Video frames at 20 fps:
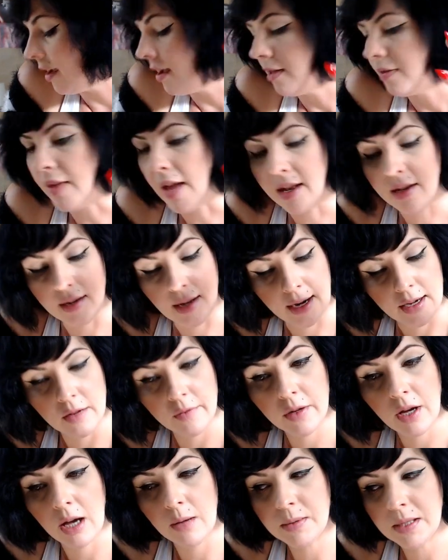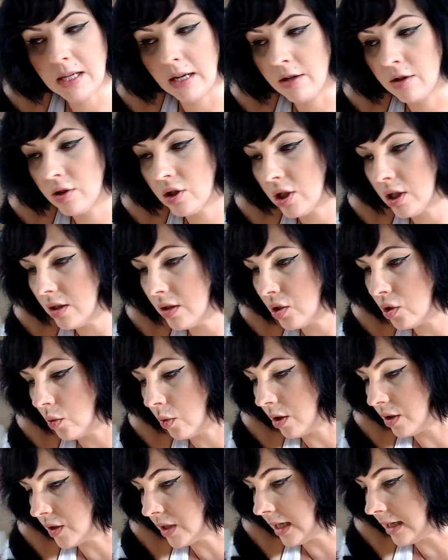That Nine of Cups energy is
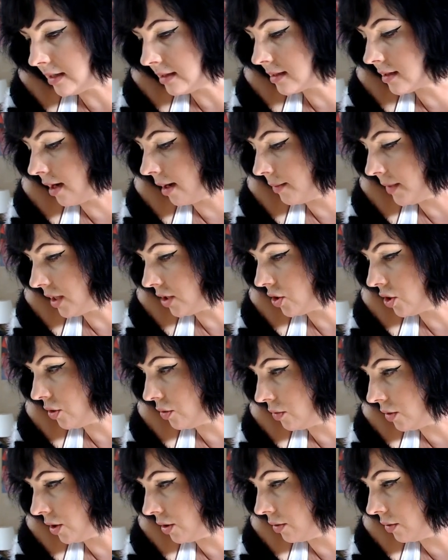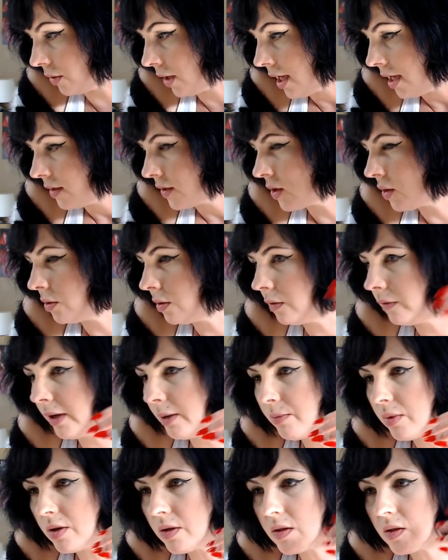yours and it's coming to you. So
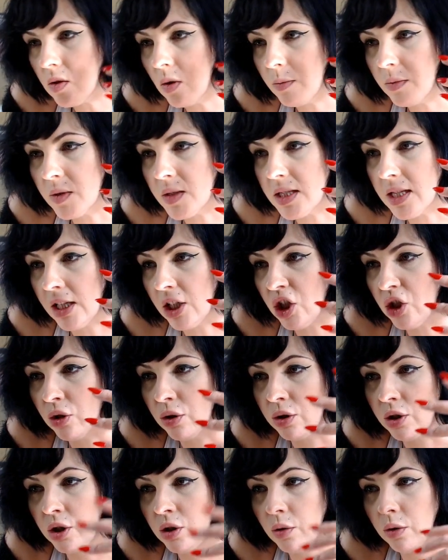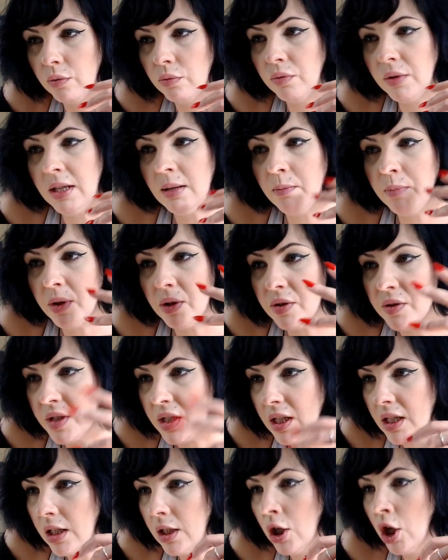November is almost like you're
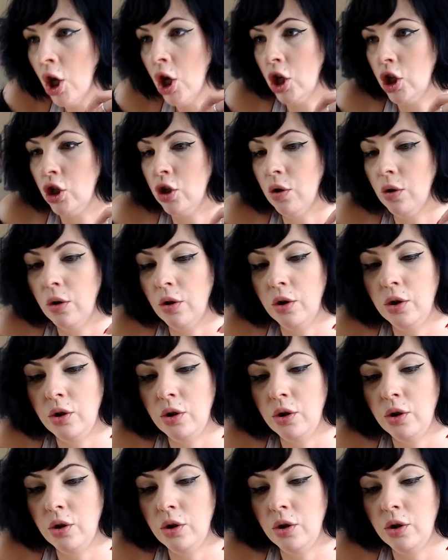rebuilding, you're